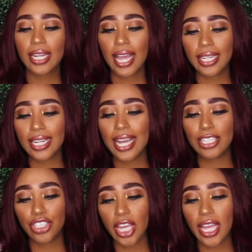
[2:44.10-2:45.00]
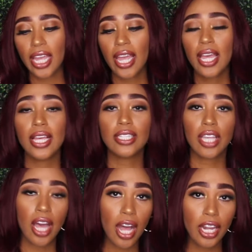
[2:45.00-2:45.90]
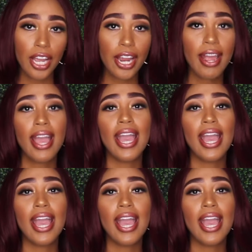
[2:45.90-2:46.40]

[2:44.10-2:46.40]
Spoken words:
99J is the color,